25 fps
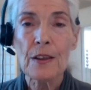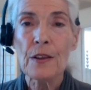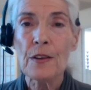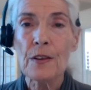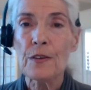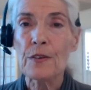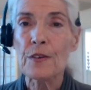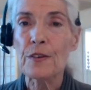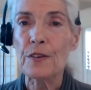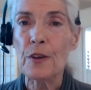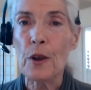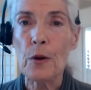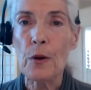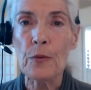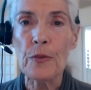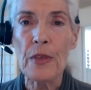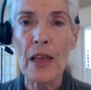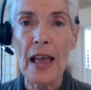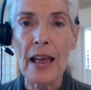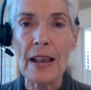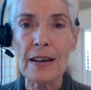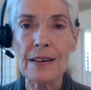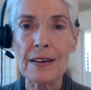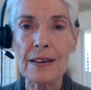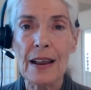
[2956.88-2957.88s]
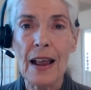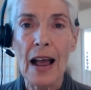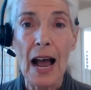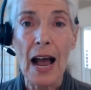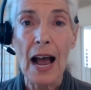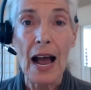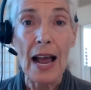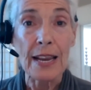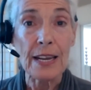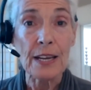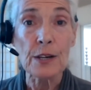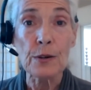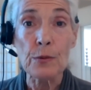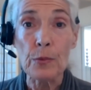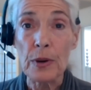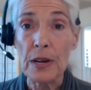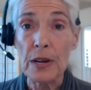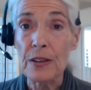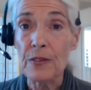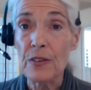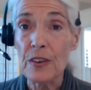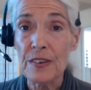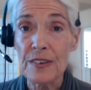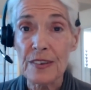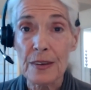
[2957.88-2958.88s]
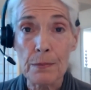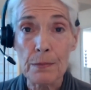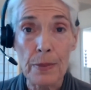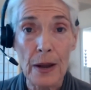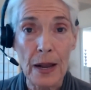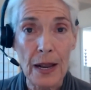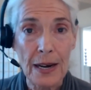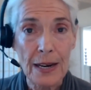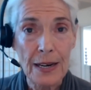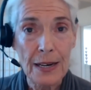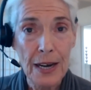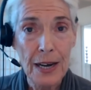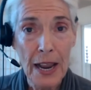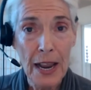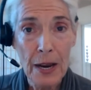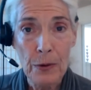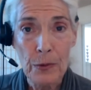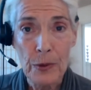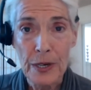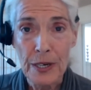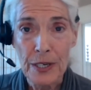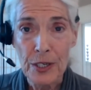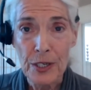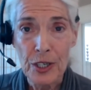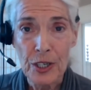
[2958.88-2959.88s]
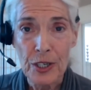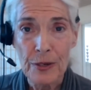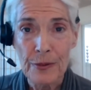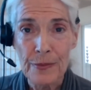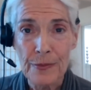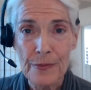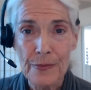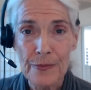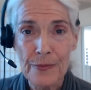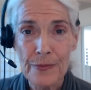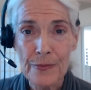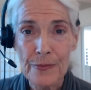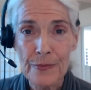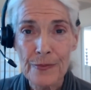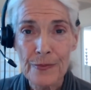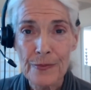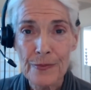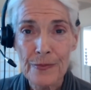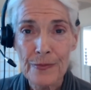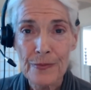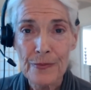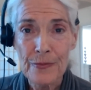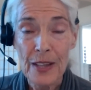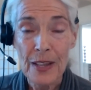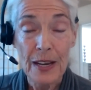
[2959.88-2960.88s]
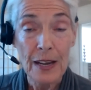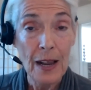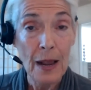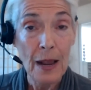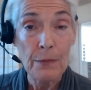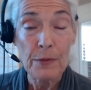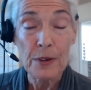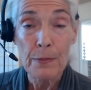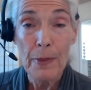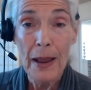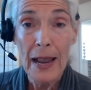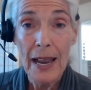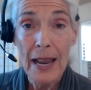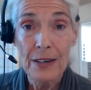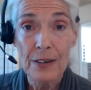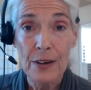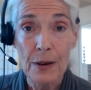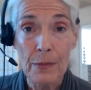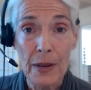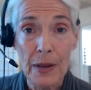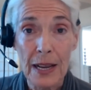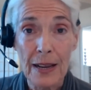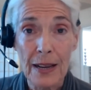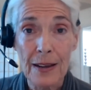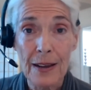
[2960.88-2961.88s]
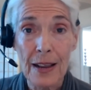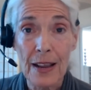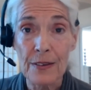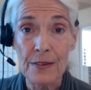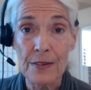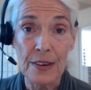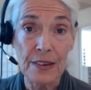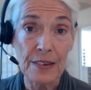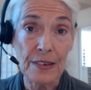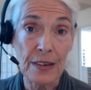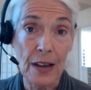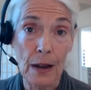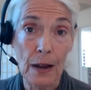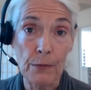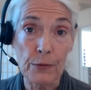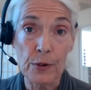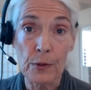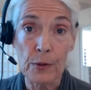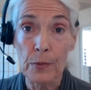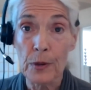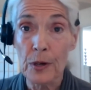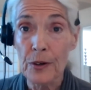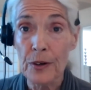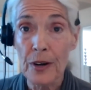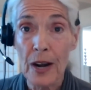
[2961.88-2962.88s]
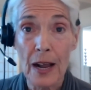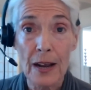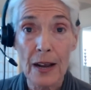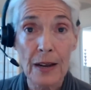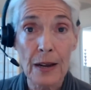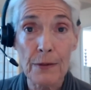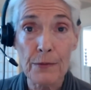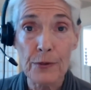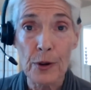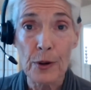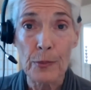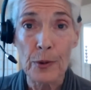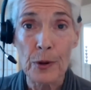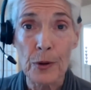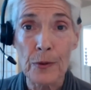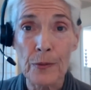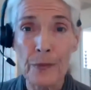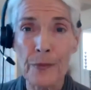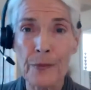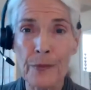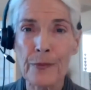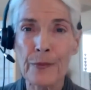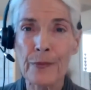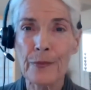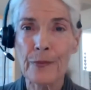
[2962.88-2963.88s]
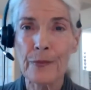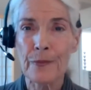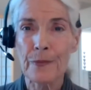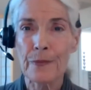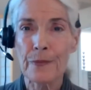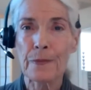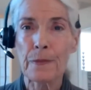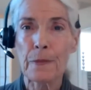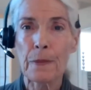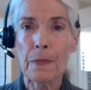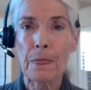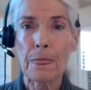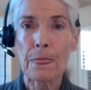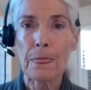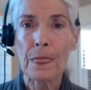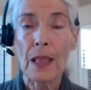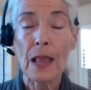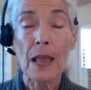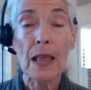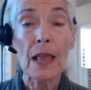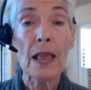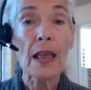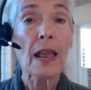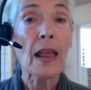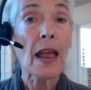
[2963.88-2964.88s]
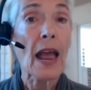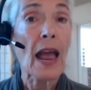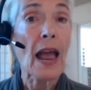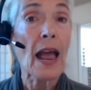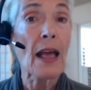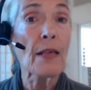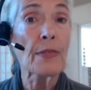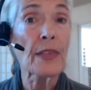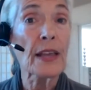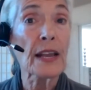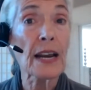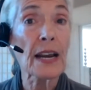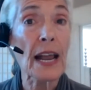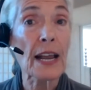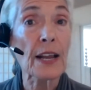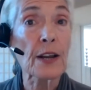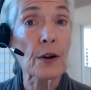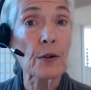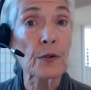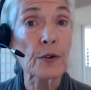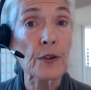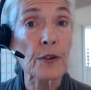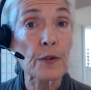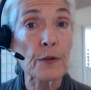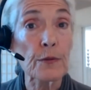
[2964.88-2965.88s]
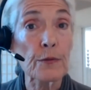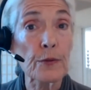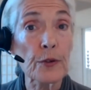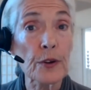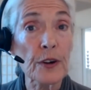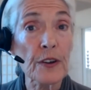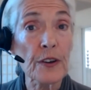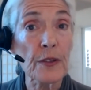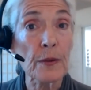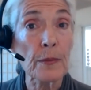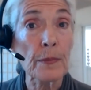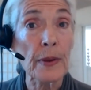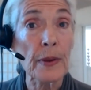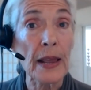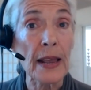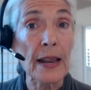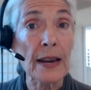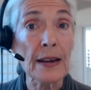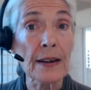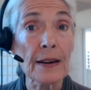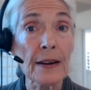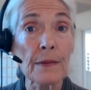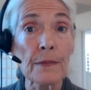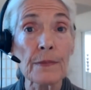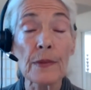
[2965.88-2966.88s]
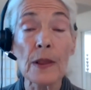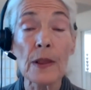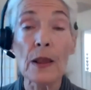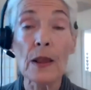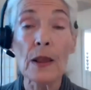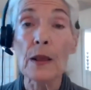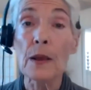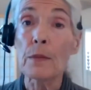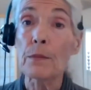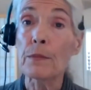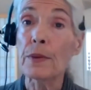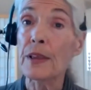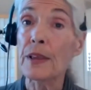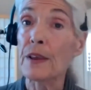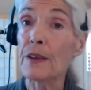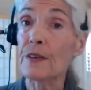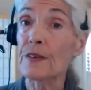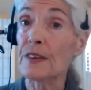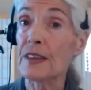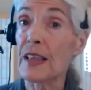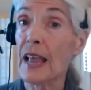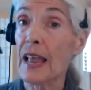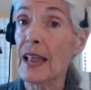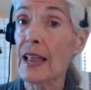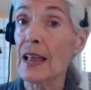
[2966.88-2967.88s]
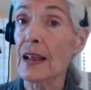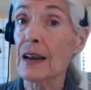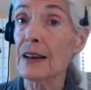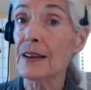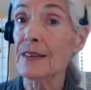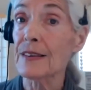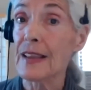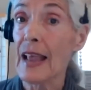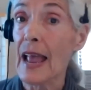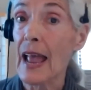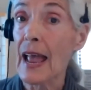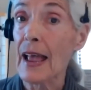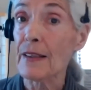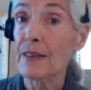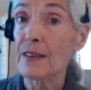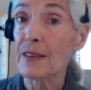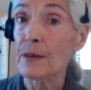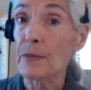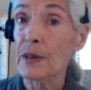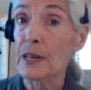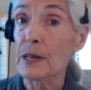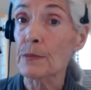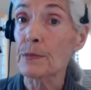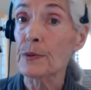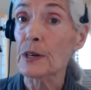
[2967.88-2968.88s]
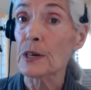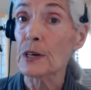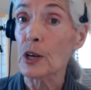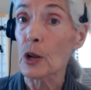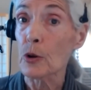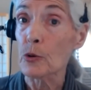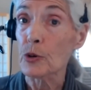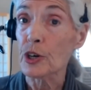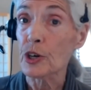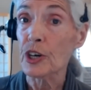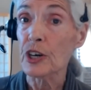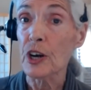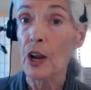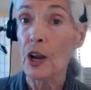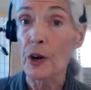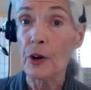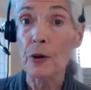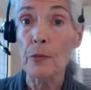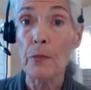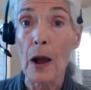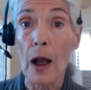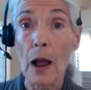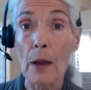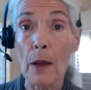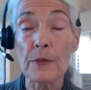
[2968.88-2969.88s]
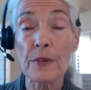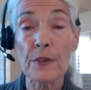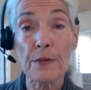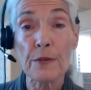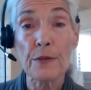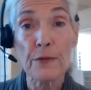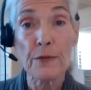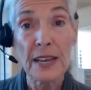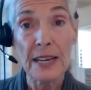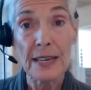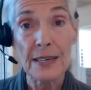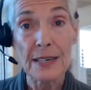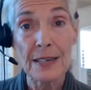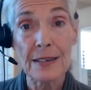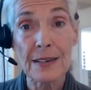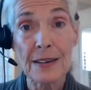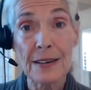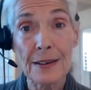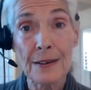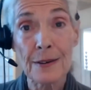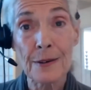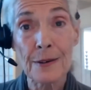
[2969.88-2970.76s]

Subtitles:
so that I can read the symbolic language that comes back to me. Is this comfortable or not comfortable? And then I go to the foot of the bed because Gail has asked me to put lotion on her mom's feet.